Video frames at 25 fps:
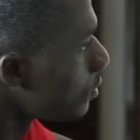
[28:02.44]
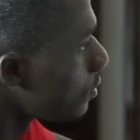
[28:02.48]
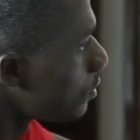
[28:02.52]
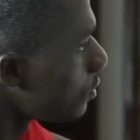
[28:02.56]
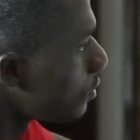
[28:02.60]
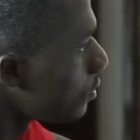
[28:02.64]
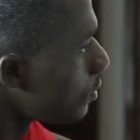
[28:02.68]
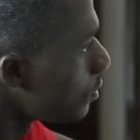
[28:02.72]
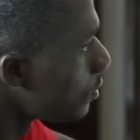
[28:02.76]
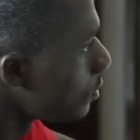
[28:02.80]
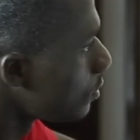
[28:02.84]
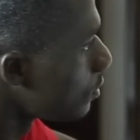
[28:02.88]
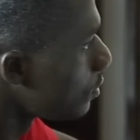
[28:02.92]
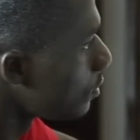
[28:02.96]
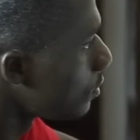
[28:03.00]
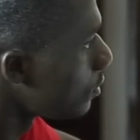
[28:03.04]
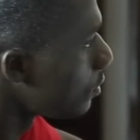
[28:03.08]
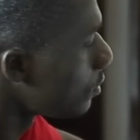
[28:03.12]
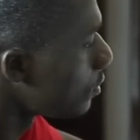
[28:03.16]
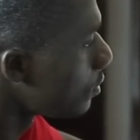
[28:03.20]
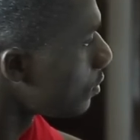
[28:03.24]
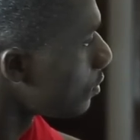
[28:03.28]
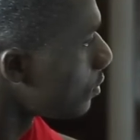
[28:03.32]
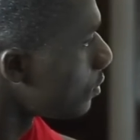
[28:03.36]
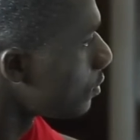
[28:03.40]

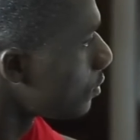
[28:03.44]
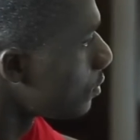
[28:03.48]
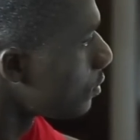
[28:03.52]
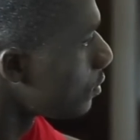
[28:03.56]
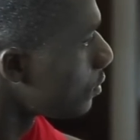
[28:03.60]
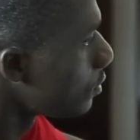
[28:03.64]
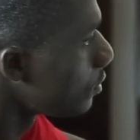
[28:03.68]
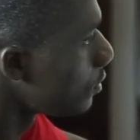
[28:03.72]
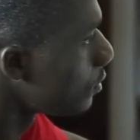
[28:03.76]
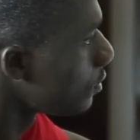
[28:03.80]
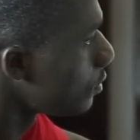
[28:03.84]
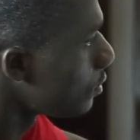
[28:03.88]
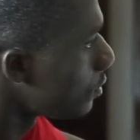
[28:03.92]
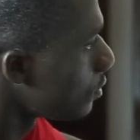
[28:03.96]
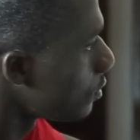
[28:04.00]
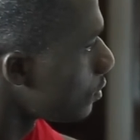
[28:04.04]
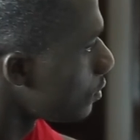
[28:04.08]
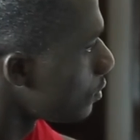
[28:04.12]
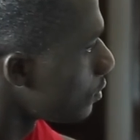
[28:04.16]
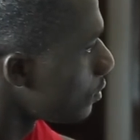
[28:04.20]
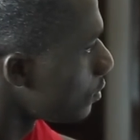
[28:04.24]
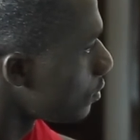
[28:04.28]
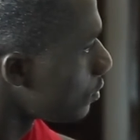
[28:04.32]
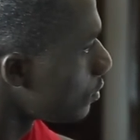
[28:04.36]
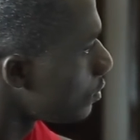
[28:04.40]

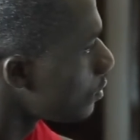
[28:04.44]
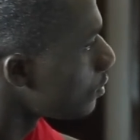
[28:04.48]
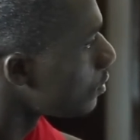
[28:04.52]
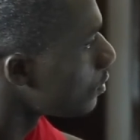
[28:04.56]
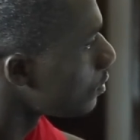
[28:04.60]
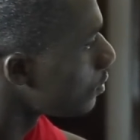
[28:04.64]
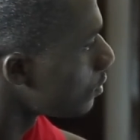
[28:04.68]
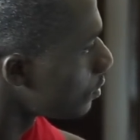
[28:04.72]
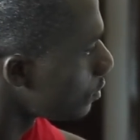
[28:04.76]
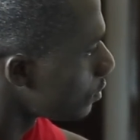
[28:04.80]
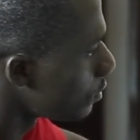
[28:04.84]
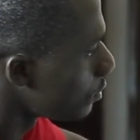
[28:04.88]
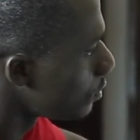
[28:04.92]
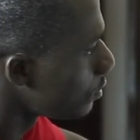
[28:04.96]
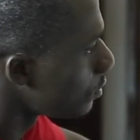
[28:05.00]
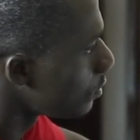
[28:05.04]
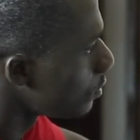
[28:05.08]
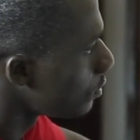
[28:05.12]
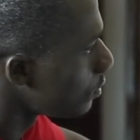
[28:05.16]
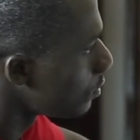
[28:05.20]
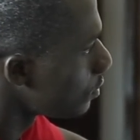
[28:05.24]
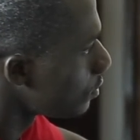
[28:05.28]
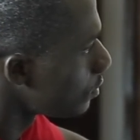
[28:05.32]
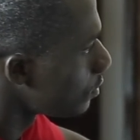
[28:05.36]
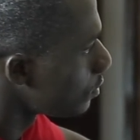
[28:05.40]
(not speaking)